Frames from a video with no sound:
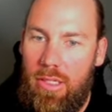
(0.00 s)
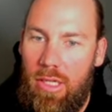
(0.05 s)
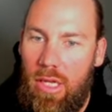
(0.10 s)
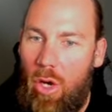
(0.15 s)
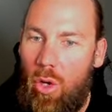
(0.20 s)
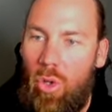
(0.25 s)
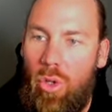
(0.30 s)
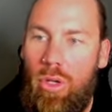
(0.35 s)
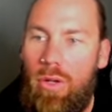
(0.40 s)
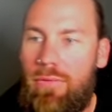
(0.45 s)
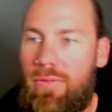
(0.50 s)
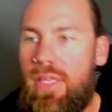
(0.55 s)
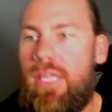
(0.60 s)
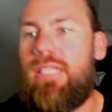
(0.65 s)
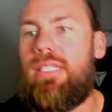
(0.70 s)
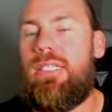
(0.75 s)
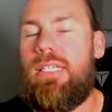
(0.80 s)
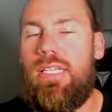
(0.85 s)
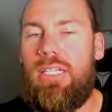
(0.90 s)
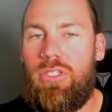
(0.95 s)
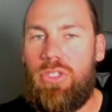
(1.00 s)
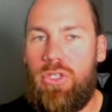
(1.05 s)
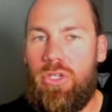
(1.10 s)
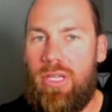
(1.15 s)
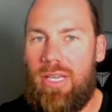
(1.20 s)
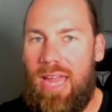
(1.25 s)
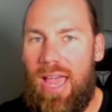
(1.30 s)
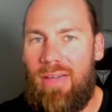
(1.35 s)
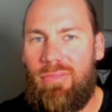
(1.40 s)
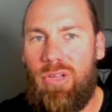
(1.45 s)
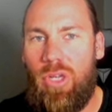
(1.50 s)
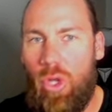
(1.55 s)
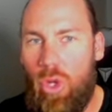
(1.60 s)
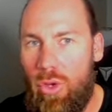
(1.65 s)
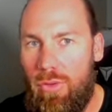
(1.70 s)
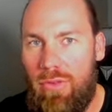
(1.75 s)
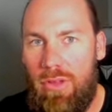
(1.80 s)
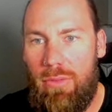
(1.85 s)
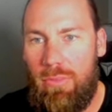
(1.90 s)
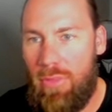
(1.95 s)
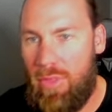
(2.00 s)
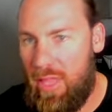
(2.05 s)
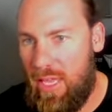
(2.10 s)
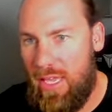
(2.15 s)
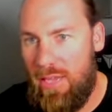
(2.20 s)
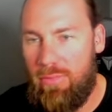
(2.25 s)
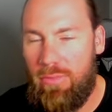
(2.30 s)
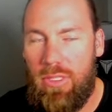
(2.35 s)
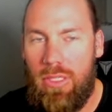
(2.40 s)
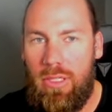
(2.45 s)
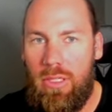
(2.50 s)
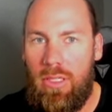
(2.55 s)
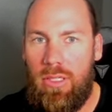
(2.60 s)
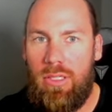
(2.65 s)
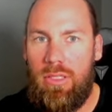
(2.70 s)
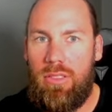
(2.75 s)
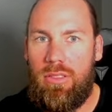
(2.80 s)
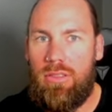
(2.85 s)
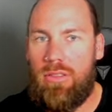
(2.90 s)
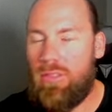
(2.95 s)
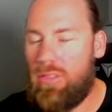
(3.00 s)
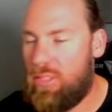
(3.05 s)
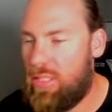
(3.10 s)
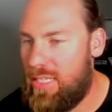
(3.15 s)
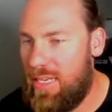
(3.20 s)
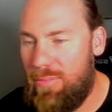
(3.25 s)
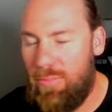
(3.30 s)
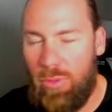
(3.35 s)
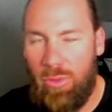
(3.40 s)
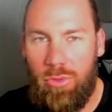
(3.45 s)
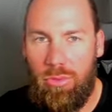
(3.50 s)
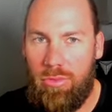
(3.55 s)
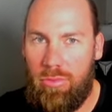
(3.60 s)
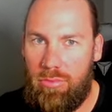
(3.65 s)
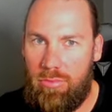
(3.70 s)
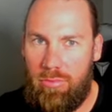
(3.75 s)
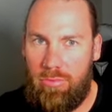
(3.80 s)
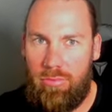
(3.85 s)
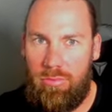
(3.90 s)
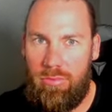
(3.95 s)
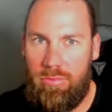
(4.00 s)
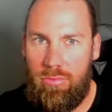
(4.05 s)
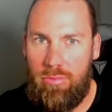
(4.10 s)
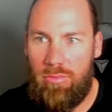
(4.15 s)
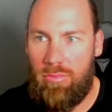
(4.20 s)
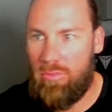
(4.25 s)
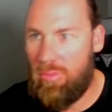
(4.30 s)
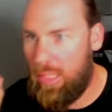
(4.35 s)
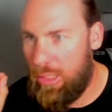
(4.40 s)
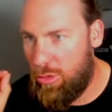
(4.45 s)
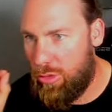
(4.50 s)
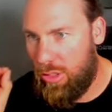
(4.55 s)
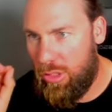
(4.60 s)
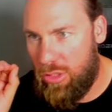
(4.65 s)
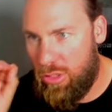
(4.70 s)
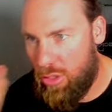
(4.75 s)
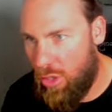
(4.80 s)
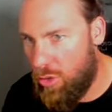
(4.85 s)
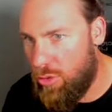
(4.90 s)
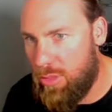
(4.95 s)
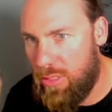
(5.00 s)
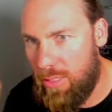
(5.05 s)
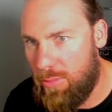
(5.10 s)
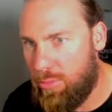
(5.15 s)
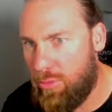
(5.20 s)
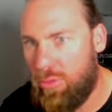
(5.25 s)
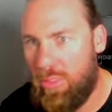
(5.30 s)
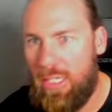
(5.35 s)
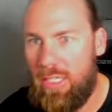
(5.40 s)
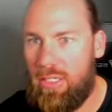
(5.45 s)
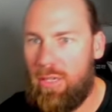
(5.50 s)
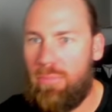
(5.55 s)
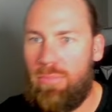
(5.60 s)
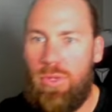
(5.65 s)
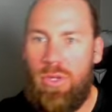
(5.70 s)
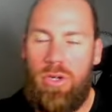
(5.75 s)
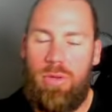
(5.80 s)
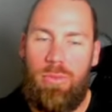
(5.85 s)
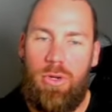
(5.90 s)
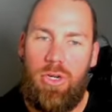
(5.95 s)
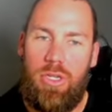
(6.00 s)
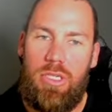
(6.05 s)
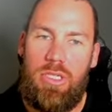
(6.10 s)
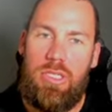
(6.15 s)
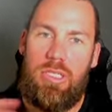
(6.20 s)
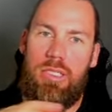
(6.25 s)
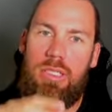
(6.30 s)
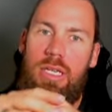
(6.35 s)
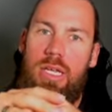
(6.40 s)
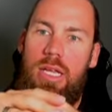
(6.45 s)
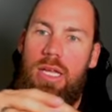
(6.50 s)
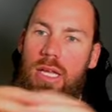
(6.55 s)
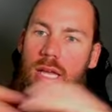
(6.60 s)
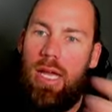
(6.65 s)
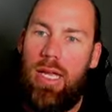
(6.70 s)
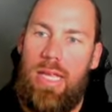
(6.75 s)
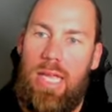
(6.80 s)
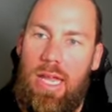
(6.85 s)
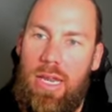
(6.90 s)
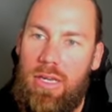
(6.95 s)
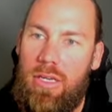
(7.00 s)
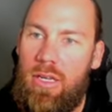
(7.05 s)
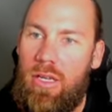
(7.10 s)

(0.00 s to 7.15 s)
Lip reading: all of these things, you can have Illuvium themed. Simple. Literally so simple. These computer monitors, again,